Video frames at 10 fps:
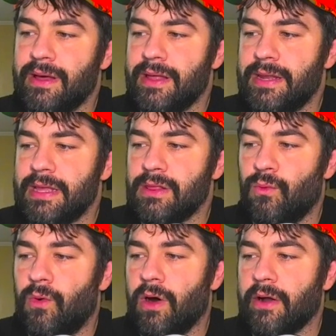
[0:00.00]
in the
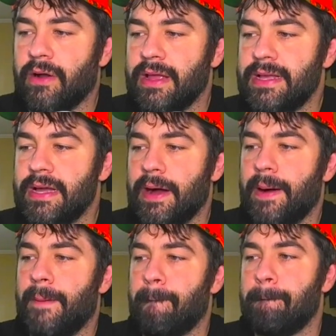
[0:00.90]
water, he
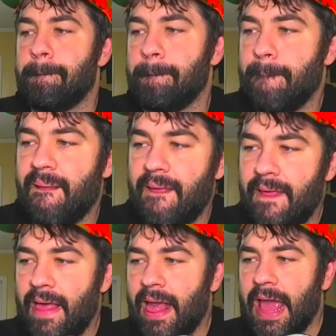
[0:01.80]

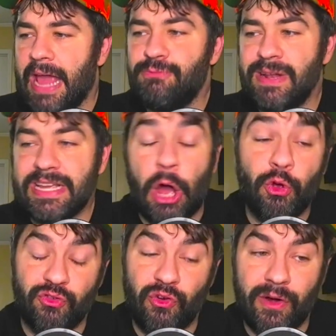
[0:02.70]
really goes
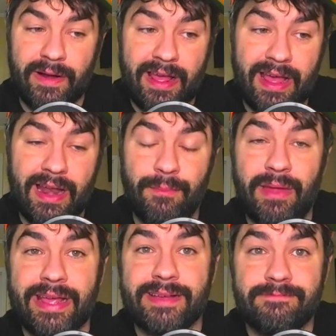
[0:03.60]
for it. And I'm
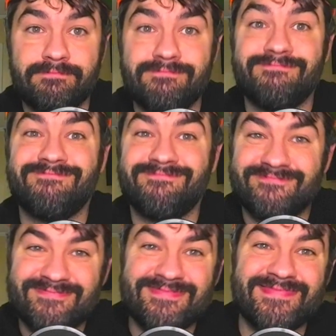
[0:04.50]
like,
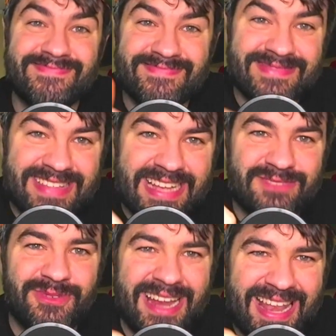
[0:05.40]
that's
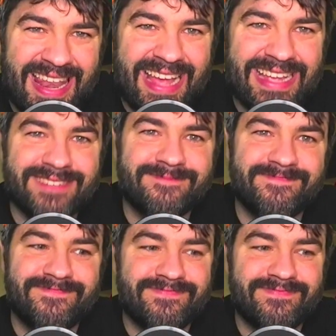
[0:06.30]
what I like.
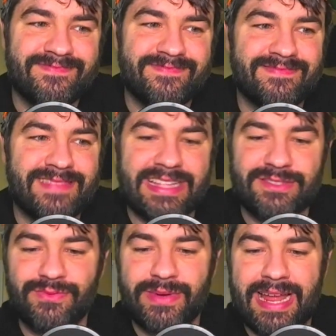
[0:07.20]
That's
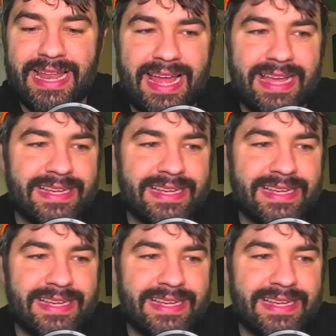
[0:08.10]
what I like,